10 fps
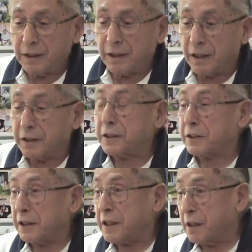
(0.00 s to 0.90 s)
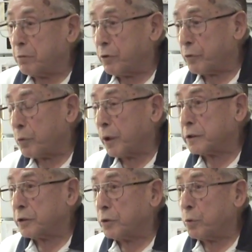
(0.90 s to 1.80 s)
And he said, he came over, wanted
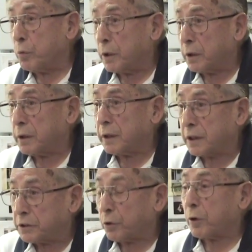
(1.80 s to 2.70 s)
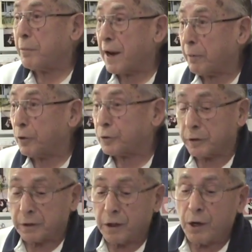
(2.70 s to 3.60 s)
to know where, and I told him
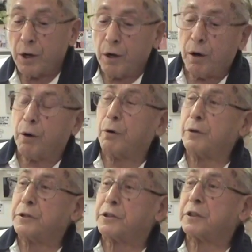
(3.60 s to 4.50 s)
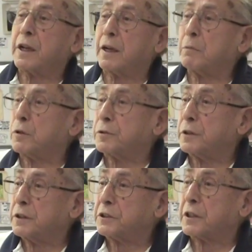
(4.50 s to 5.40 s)
Hamilton. Oh, he said,
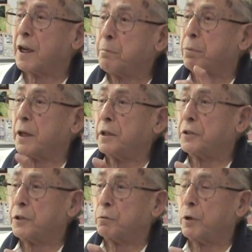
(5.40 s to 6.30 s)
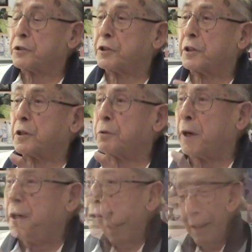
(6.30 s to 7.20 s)
Hamilton. He said, I played there once at the
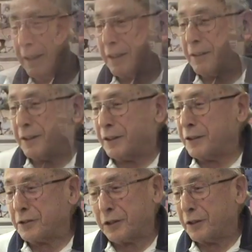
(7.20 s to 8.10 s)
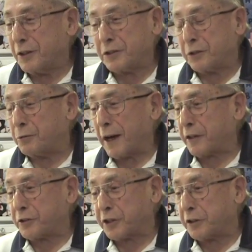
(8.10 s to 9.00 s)
Grange. These are
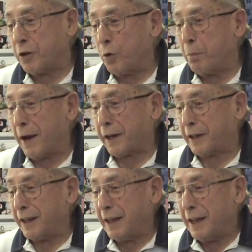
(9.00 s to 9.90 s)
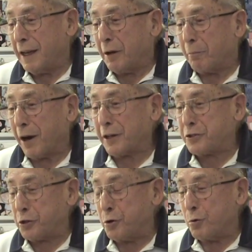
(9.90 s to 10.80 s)
records that go back
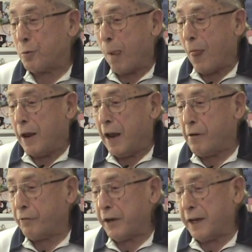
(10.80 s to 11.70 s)
mind you, every